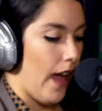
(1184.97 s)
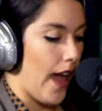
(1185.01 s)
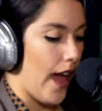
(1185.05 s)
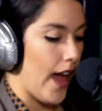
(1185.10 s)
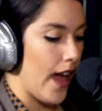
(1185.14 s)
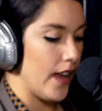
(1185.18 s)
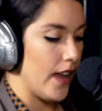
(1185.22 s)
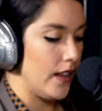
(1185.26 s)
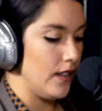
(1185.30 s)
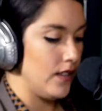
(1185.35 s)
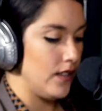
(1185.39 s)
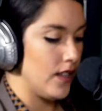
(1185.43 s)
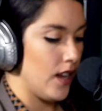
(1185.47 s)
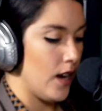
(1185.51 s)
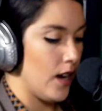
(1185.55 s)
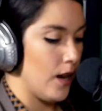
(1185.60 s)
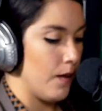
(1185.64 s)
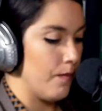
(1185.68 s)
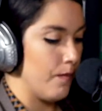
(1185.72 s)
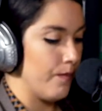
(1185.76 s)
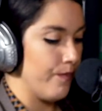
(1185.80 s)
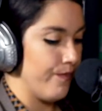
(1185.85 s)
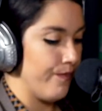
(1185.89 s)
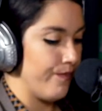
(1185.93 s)
And
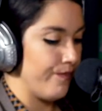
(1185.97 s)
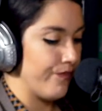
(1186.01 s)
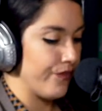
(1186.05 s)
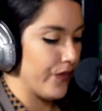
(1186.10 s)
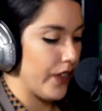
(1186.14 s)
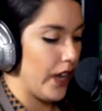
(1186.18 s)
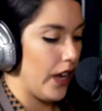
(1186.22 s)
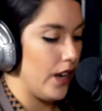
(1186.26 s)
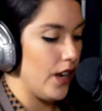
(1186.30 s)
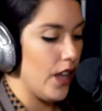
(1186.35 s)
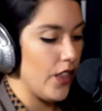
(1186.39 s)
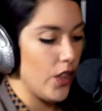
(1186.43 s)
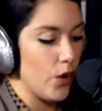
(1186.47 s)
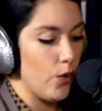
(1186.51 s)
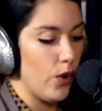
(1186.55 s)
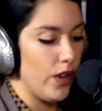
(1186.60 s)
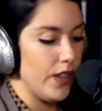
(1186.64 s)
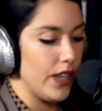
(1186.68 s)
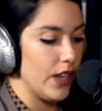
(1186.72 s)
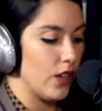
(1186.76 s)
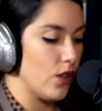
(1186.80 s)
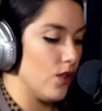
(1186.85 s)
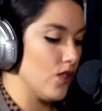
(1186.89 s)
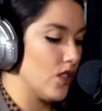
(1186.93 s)
Another
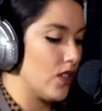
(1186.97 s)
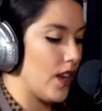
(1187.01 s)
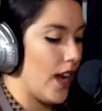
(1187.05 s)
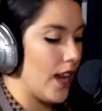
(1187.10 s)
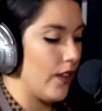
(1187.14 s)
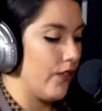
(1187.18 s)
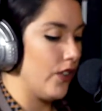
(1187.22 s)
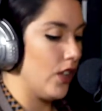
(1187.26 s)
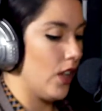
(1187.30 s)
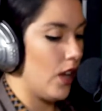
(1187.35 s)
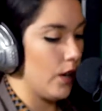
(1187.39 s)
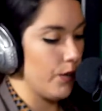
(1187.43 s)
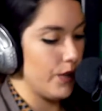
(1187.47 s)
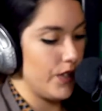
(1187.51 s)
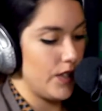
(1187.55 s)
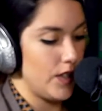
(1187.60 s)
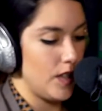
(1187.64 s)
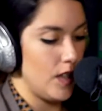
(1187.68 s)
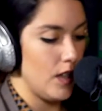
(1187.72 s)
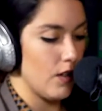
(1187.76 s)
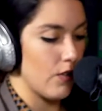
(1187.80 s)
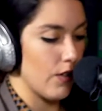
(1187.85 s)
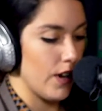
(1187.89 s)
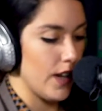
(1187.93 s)
one that goes kind of along with
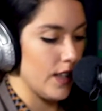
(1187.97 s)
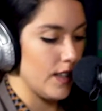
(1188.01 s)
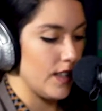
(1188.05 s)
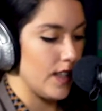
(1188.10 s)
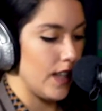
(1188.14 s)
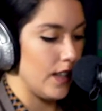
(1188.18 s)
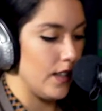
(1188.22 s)
secrets,